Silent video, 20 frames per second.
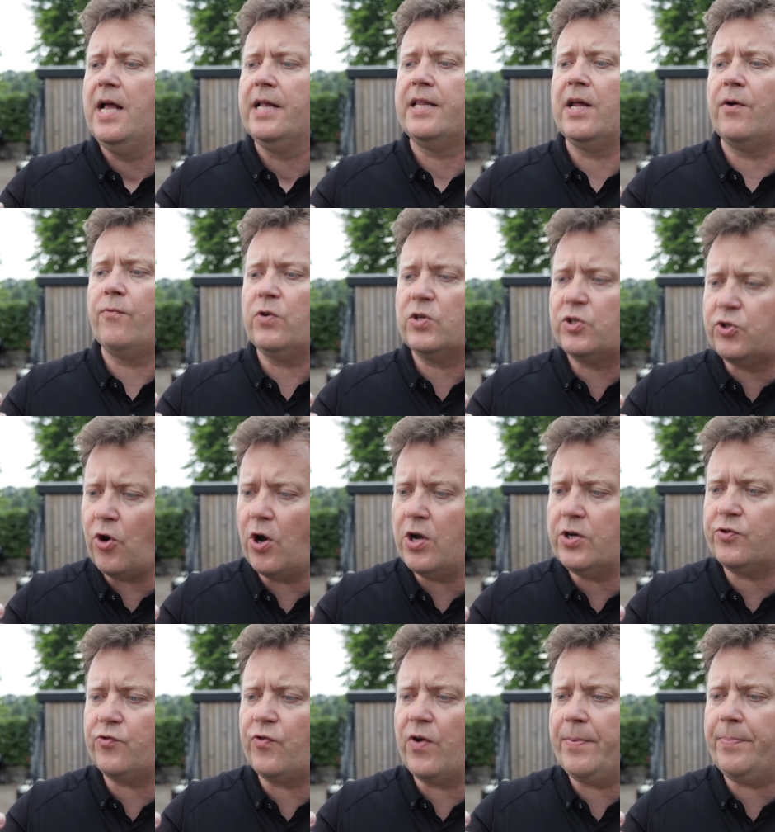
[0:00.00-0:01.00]
The
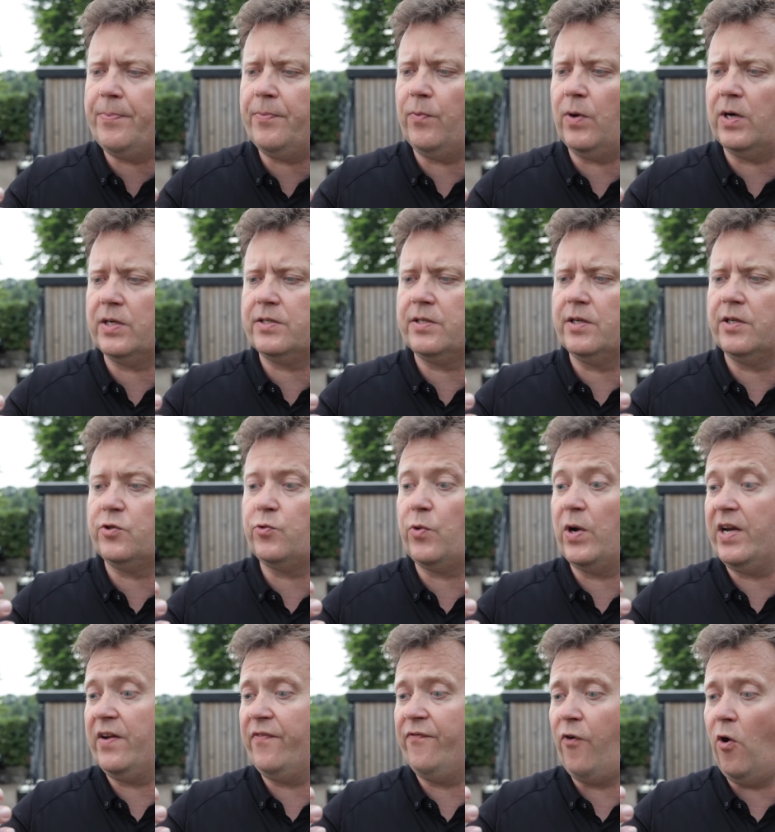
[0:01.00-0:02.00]
return trip was uh,
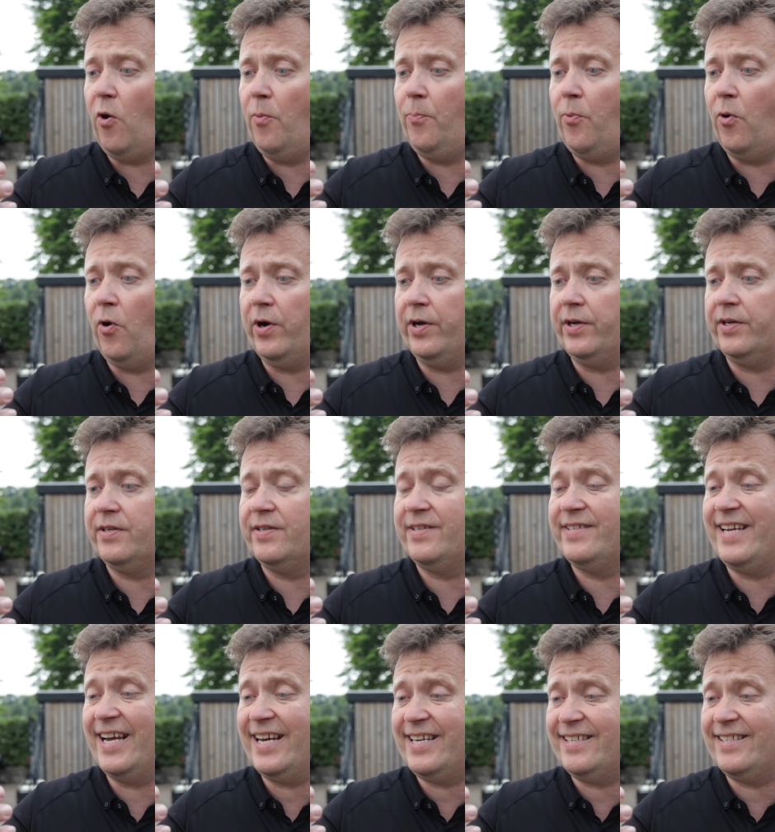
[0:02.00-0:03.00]

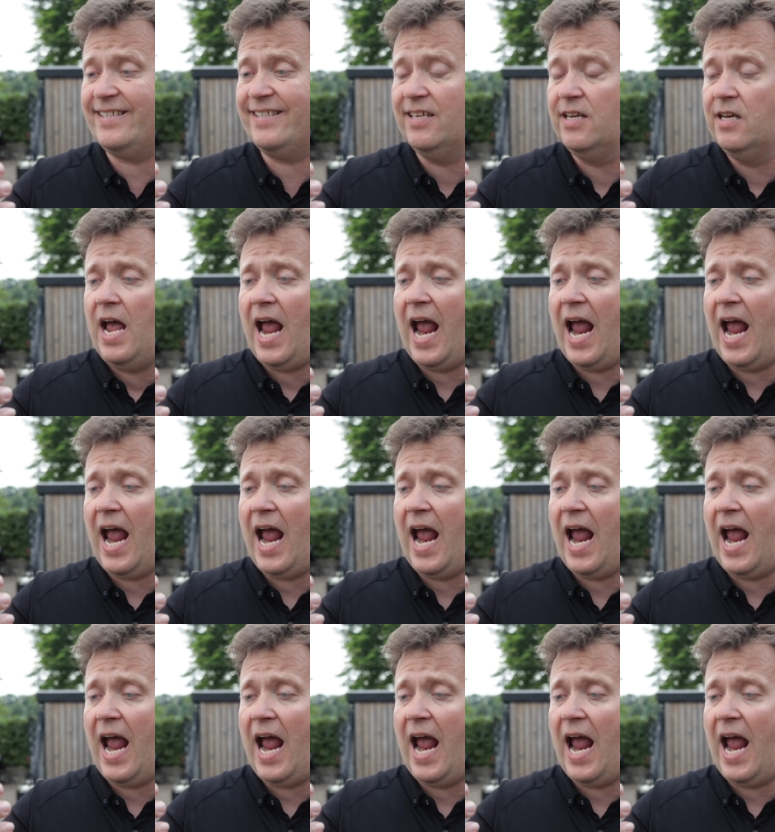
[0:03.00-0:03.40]
24.6.